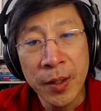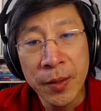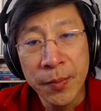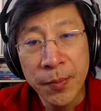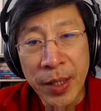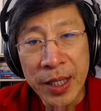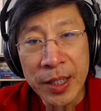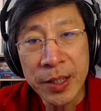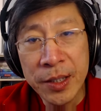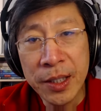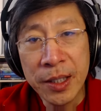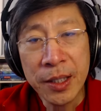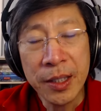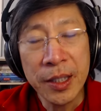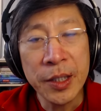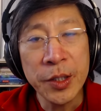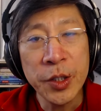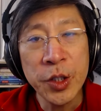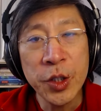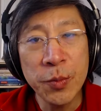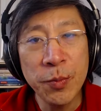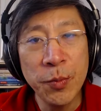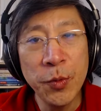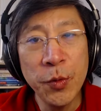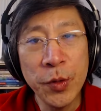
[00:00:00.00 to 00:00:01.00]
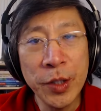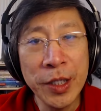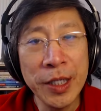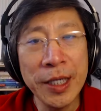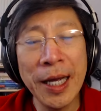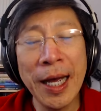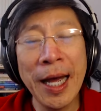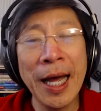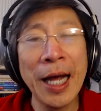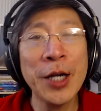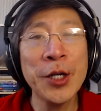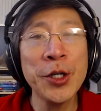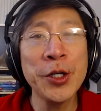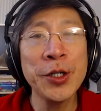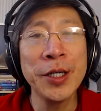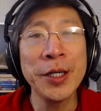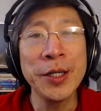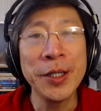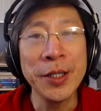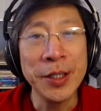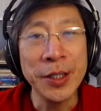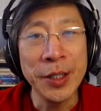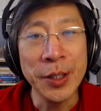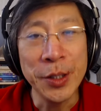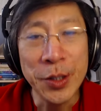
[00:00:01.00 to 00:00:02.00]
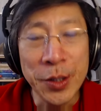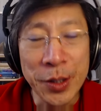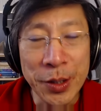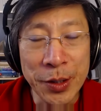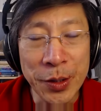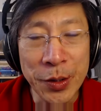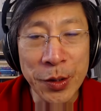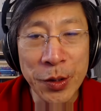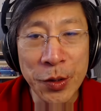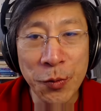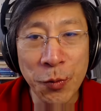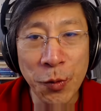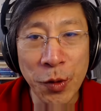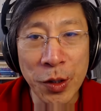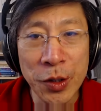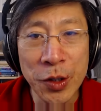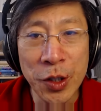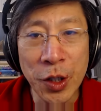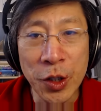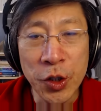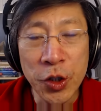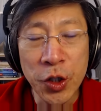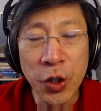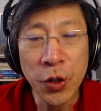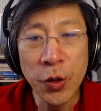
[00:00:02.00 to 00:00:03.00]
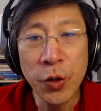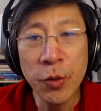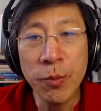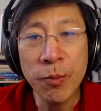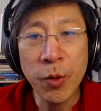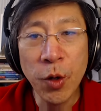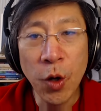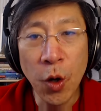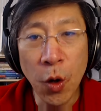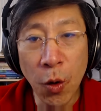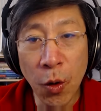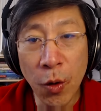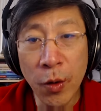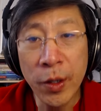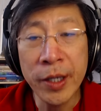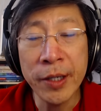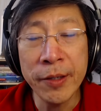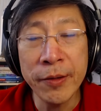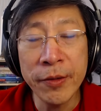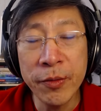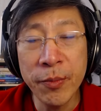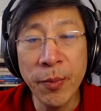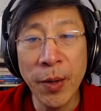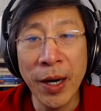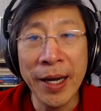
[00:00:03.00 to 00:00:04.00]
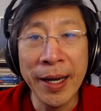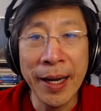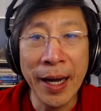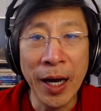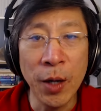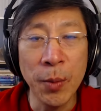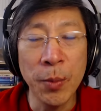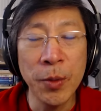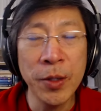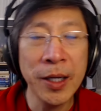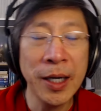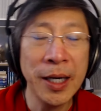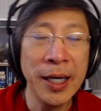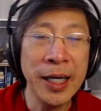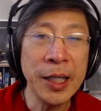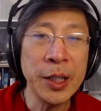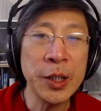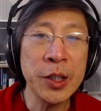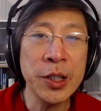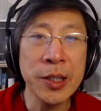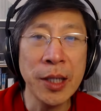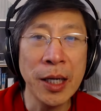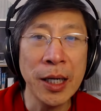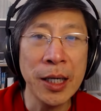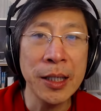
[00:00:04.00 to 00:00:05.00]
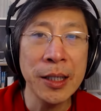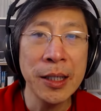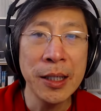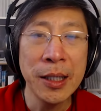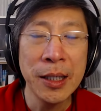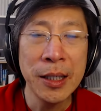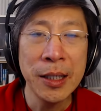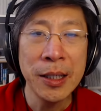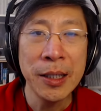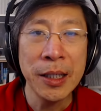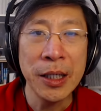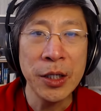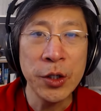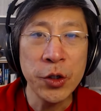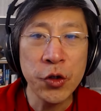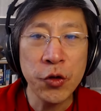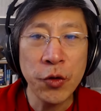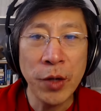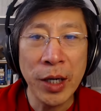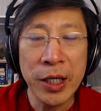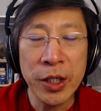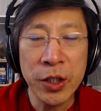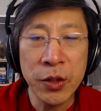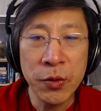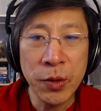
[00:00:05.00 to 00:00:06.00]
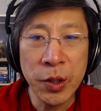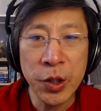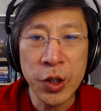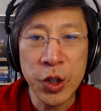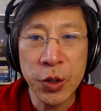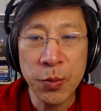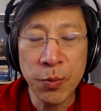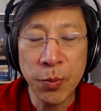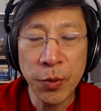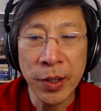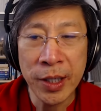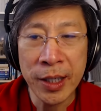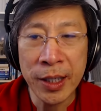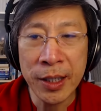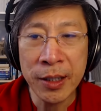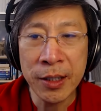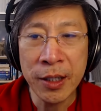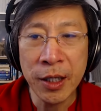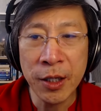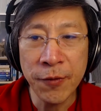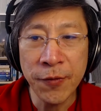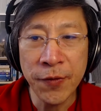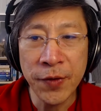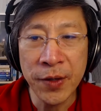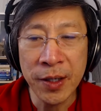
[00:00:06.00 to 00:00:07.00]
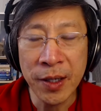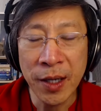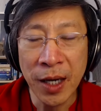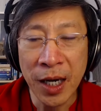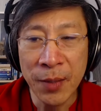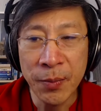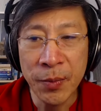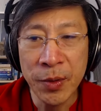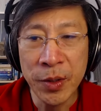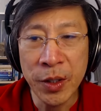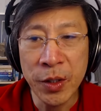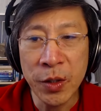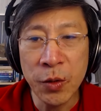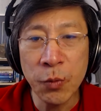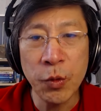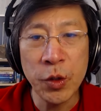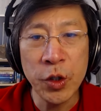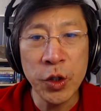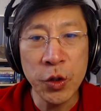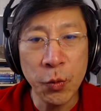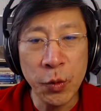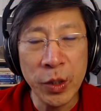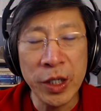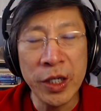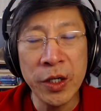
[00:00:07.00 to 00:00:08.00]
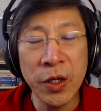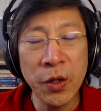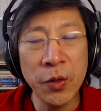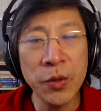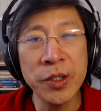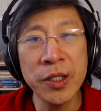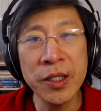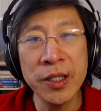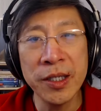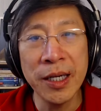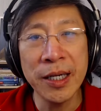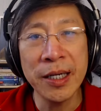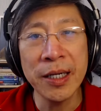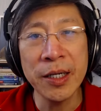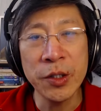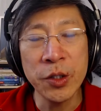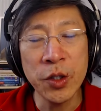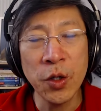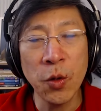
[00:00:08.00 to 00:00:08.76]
basically, spooky action at a distance was a term coined by Albert Einstein in trying to explain a phenomenon which we know today as